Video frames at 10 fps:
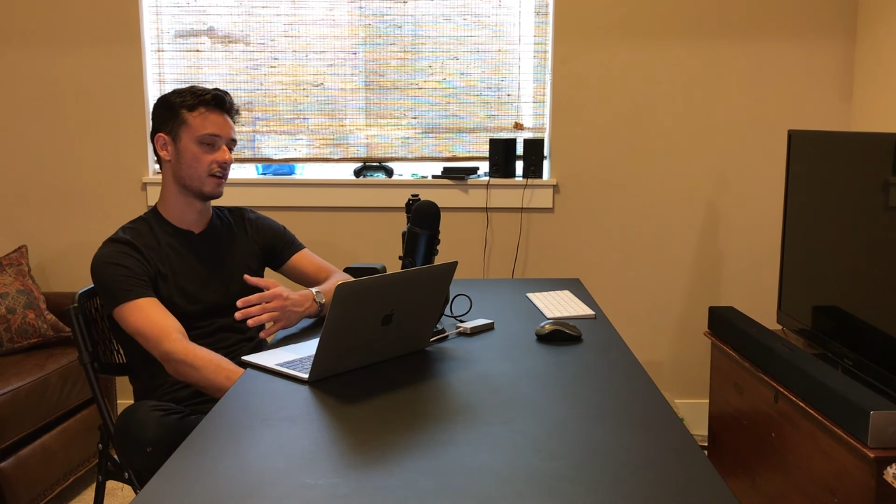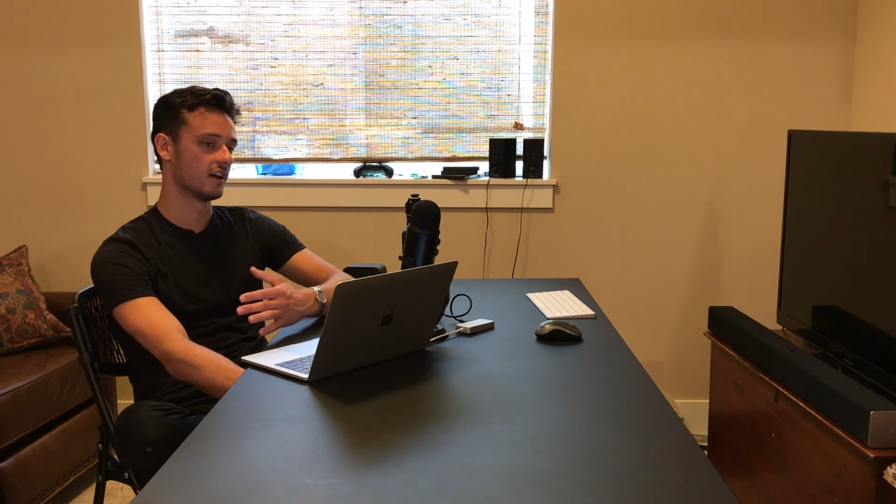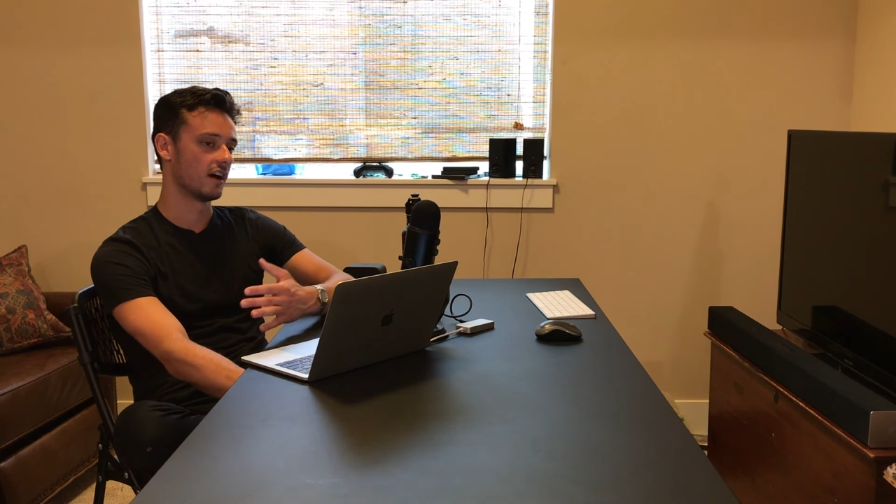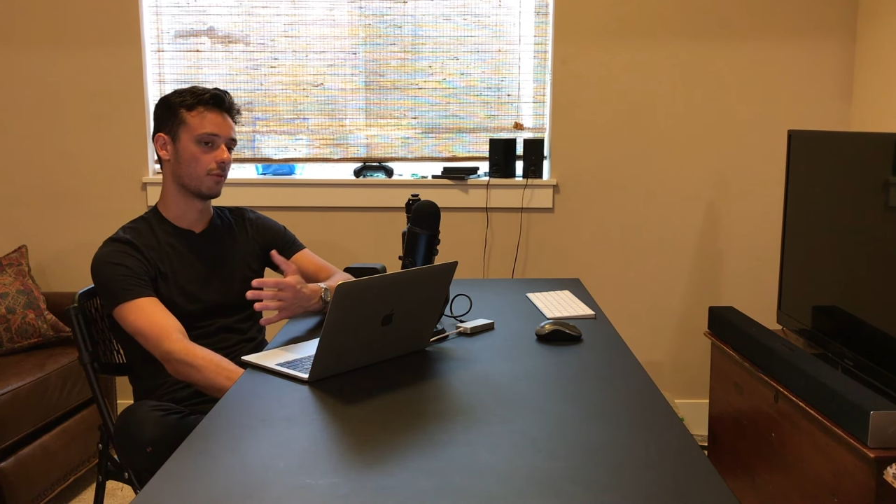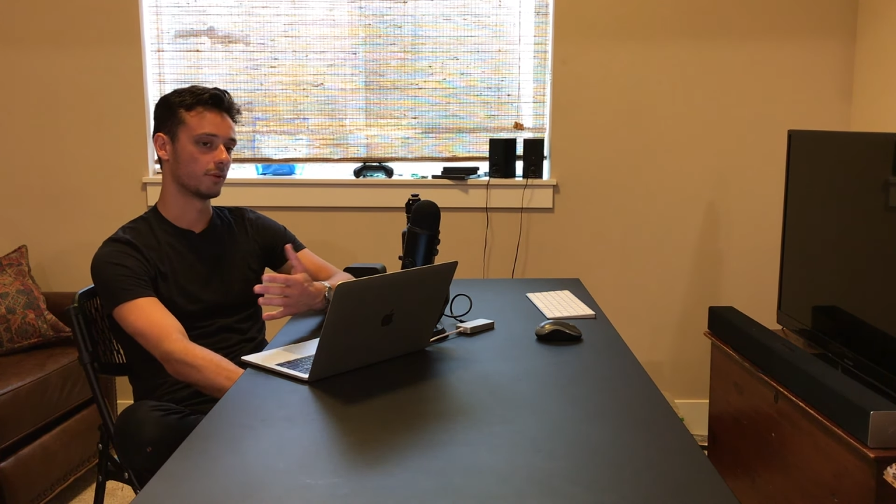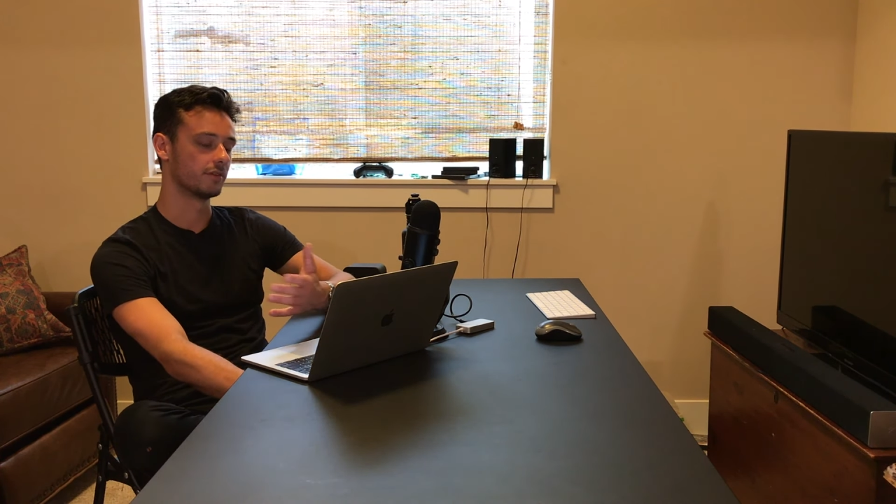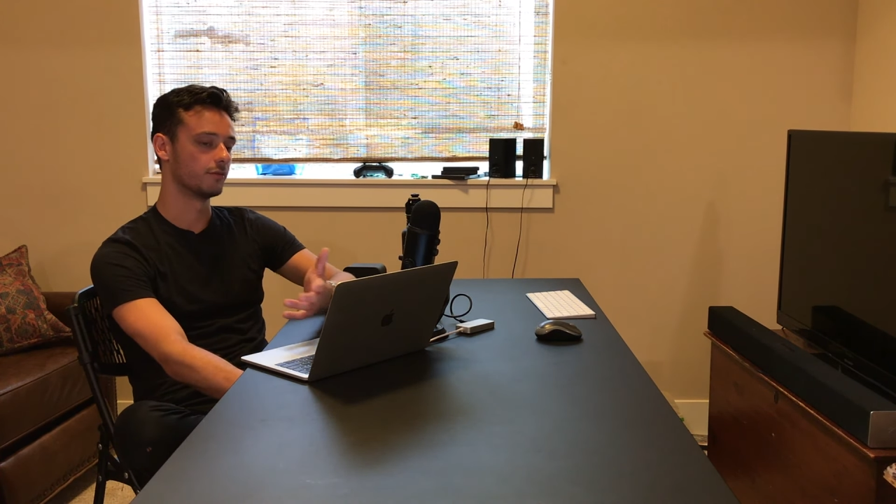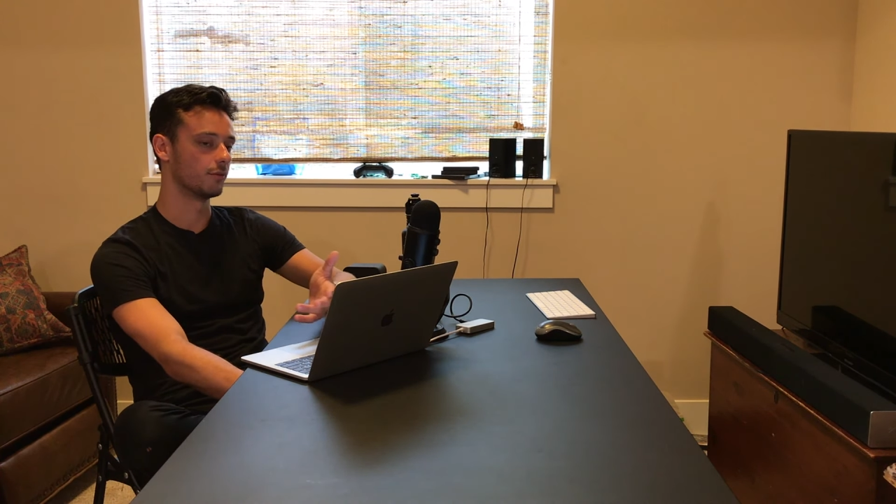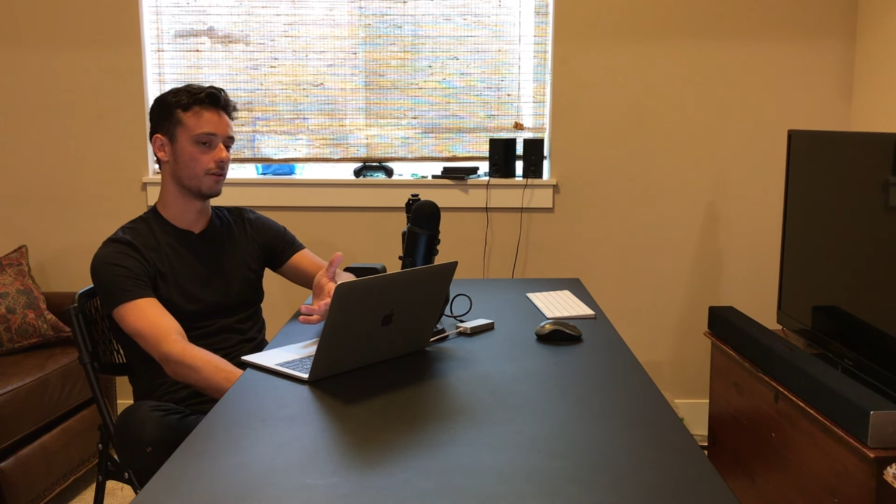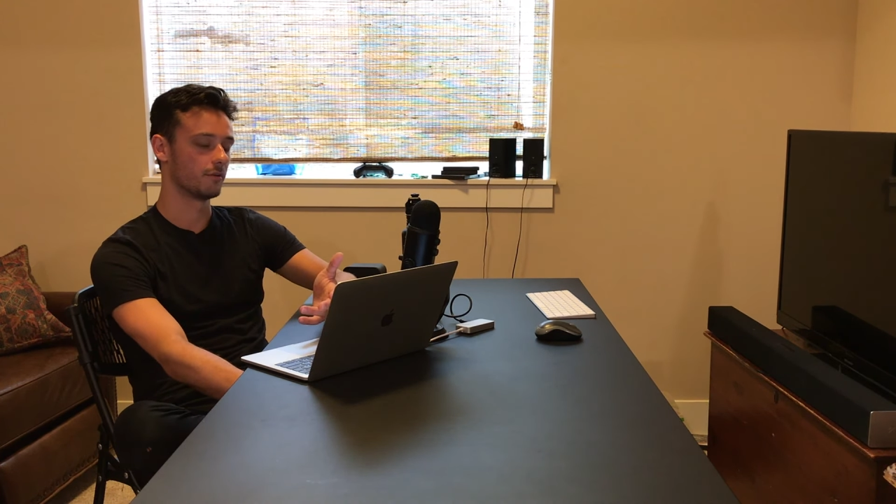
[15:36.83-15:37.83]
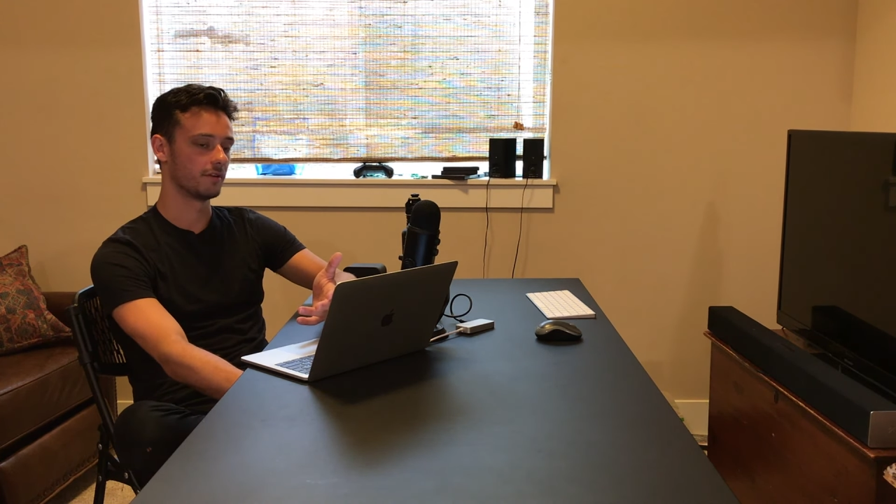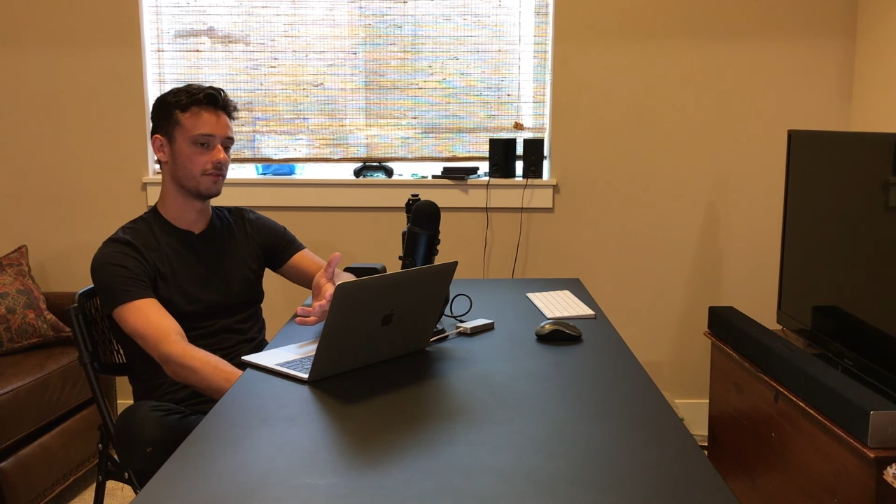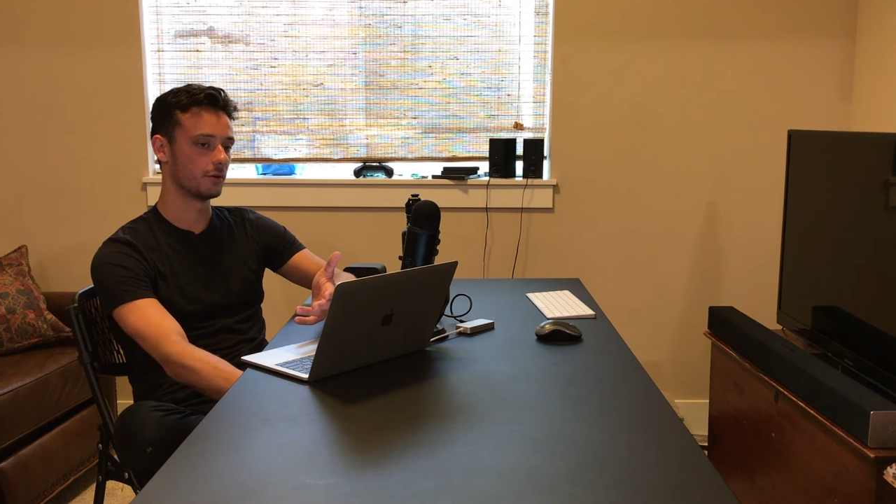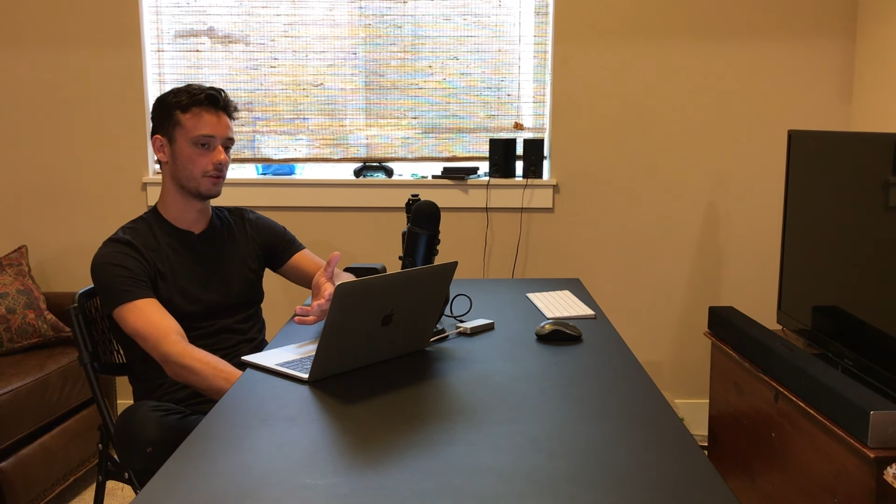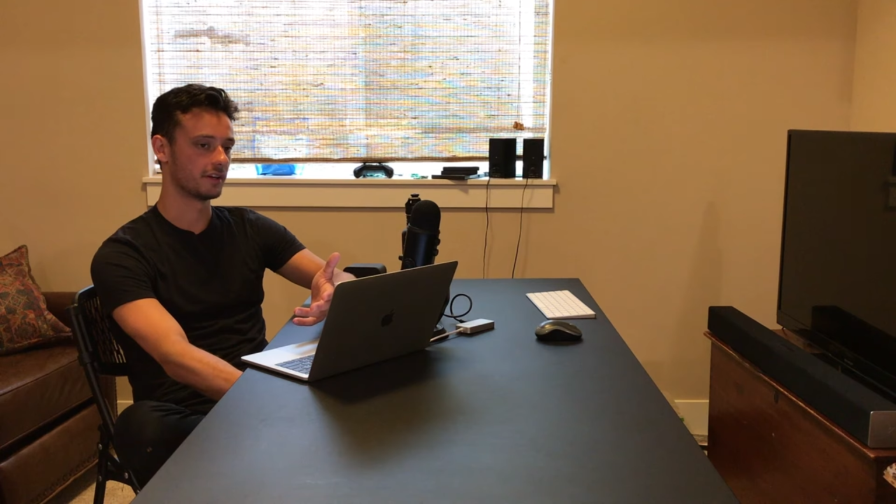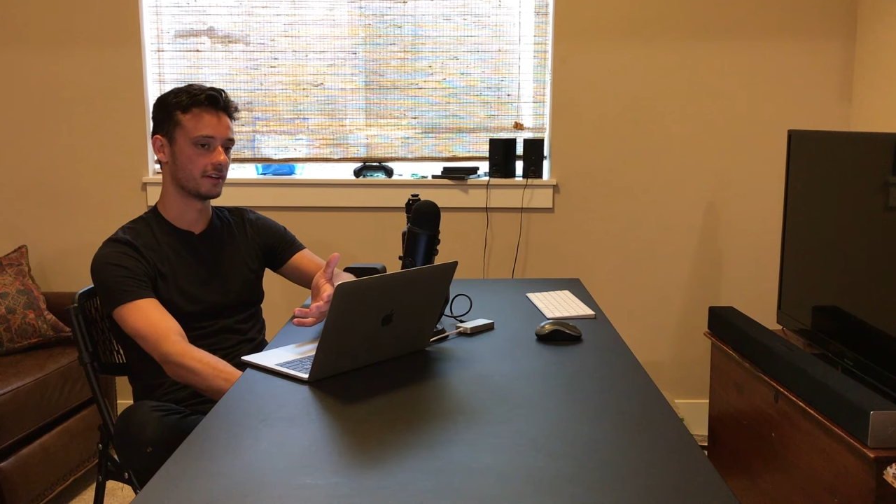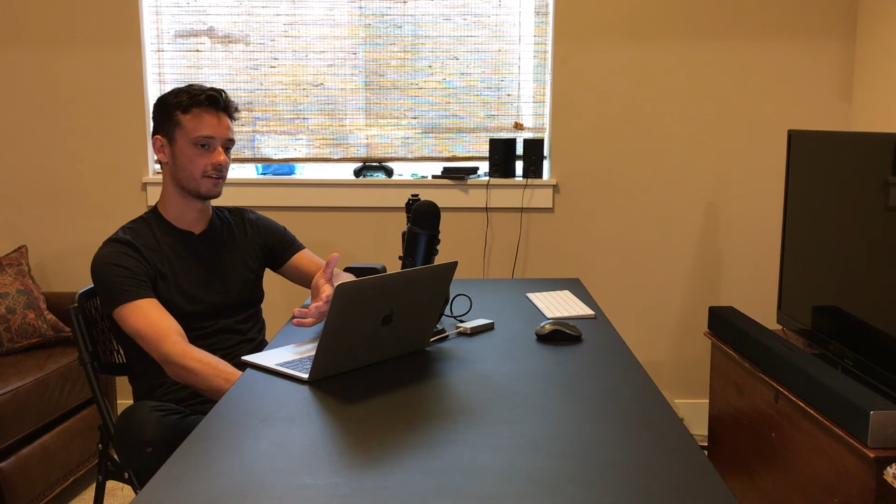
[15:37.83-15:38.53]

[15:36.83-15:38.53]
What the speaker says: refueling,